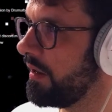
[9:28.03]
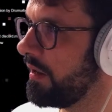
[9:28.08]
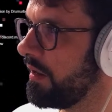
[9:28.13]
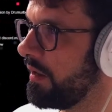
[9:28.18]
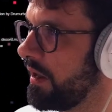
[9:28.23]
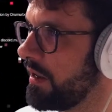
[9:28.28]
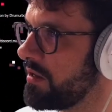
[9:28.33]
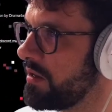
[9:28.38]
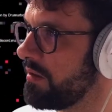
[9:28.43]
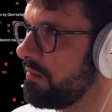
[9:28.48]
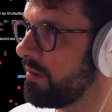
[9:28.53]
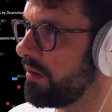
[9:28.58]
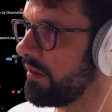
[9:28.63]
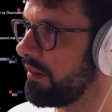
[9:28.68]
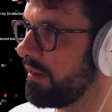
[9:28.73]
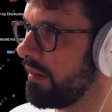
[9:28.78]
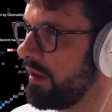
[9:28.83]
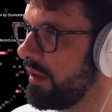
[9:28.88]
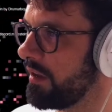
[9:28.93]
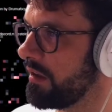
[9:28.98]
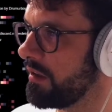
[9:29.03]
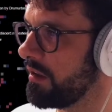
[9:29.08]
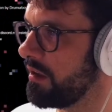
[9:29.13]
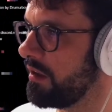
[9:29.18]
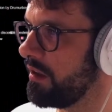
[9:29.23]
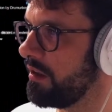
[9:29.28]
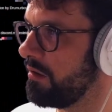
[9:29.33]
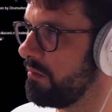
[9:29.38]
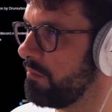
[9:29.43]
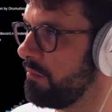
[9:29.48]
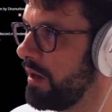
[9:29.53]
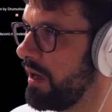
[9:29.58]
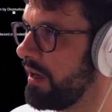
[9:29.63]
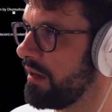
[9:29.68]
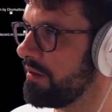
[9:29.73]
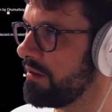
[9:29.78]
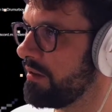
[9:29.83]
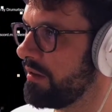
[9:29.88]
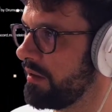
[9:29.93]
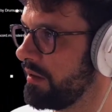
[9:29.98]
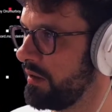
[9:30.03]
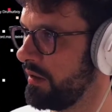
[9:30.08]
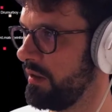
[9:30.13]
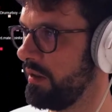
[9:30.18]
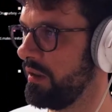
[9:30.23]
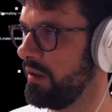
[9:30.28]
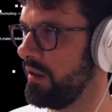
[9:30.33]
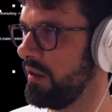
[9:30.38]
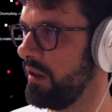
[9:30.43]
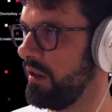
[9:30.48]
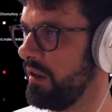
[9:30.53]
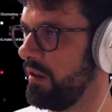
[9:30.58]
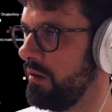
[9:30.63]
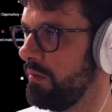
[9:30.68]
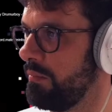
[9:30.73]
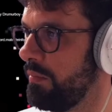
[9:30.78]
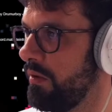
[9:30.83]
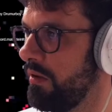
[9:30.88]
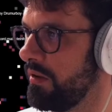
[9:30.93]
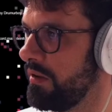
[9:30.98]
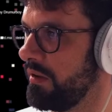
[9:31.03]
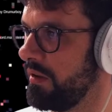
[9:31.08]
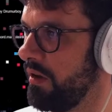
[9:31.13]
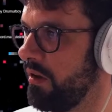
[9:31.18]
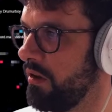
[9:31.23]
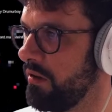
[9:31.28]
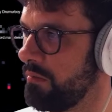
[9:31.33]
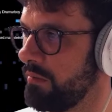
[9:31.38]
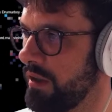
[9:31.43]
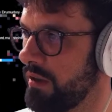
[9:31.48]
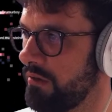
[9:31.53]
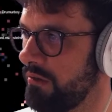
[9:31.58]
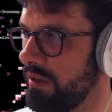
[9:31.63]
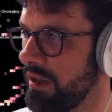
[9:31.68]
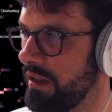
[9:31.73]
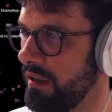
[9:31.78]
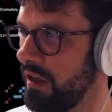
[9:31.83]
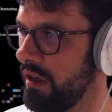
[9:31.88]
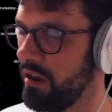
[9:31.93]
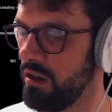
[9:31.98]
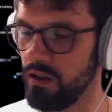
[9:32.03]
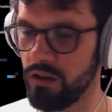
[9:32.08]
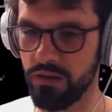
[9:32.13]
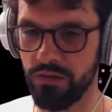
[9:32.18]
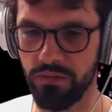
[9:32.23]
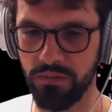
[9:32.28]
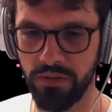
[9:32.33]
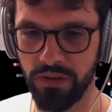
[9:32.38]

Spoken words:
actually one thing Matt pointed out, Matt Greenhulk,